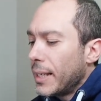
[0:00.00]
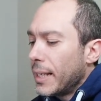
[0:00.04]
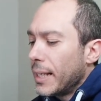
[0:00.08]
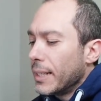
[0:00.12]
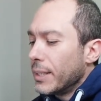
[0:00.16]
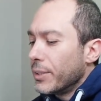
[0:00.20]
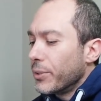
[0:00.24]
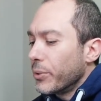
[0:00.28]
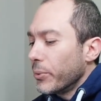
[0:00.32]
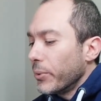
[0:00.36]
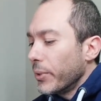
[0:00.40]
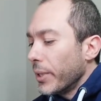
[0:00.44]

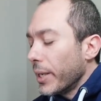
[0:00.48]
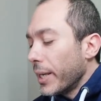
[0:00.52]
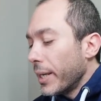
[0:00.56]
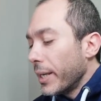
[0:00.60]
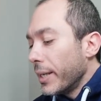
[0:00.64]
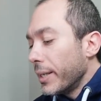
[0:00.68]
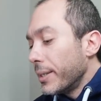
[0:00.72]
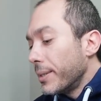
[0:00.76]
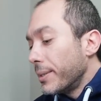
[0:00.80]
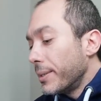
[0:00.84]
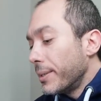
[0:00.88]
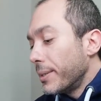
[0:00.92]
and
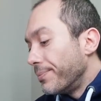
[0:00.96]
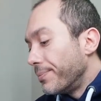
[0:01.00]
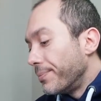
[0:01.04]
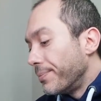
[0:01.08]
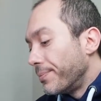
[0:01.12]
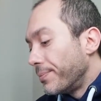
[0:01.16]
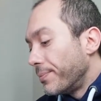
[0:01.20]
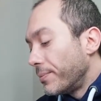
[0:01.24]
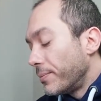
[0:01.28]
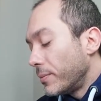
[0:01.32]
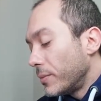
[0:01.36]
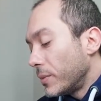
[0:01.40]
today
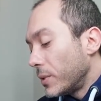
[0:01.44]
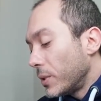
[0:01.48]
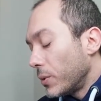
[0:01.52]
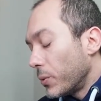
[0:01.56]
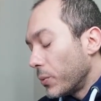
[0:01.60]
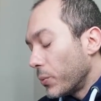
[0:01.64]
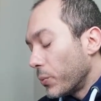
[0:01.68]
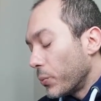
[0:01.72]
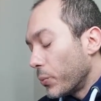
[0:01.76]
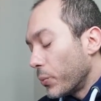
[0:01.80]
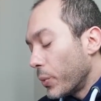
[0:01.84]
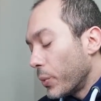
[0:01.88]

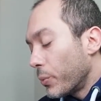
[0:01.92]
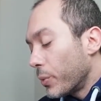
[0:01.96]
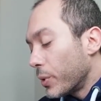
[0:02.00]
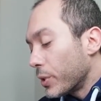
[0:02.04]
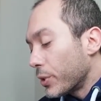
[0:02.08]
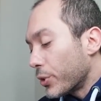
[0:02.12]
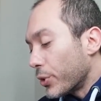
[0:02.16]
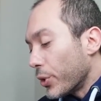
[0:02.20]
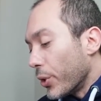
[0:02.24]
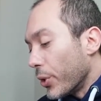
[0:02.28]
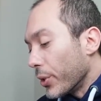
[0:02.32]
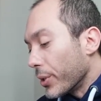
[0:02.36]
we
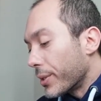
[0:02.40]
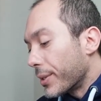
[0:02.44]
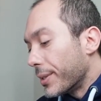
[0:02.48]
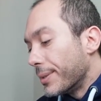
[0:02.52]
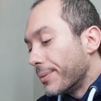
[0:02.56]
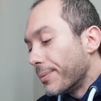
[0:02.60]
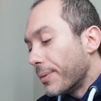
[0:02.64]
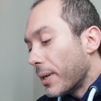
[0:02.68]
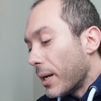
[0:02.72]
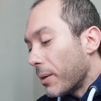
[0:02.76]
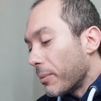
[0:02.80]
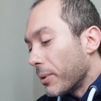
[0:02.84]
will talk
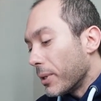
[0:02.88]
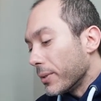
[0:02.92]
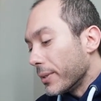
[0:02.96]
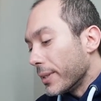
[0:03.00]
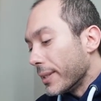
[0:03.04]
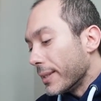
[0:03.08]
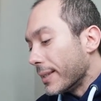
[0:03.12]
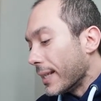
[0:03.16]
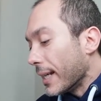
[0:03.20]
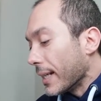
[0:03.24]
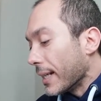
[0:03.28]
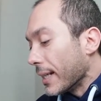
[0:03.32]
about
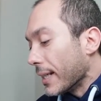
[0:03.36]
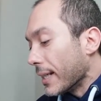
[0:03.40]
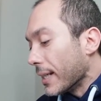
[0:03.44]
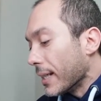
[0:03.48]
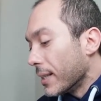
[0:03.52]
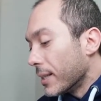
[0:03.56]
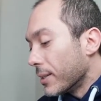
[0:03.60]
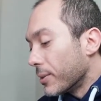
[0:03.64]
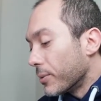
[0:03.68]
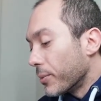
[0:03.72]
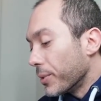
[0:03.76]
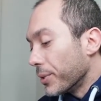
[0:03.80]
the
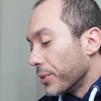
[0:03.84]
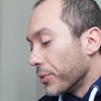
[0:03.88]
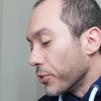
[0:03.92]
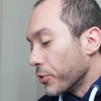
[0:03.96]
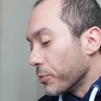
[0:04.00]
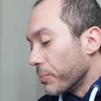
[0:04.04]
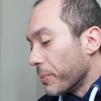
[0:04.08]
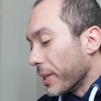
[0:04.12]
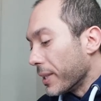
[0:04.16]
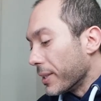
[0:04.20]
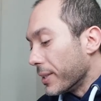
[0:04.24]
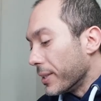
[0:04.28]
Technical
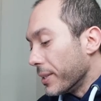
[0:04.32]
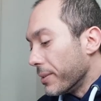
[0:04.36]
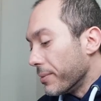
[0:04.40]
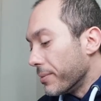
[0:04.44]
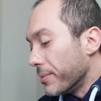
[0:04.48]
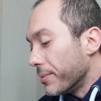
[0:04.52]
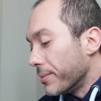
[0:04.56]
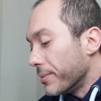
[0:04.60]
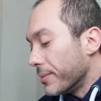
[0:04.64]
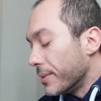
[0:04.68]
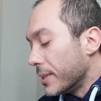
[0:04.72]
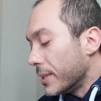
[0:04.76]
Retrospective
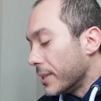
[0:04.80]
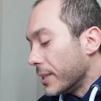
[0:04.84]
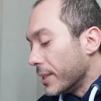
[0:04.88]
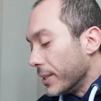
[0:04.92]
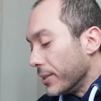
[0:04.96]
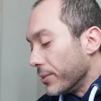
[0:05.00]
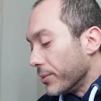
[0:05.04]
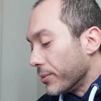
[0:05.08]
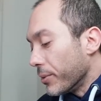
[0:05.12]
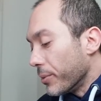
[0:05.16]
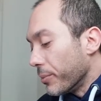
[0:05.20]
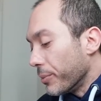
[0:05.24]

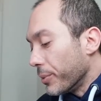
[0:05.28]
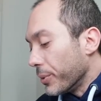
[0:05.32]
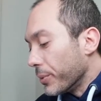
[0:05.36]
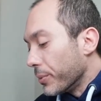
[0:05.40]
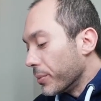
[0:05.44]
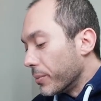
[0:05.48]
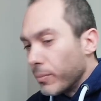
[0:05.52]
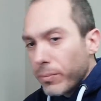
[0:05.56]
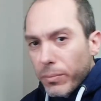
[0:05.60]
interview.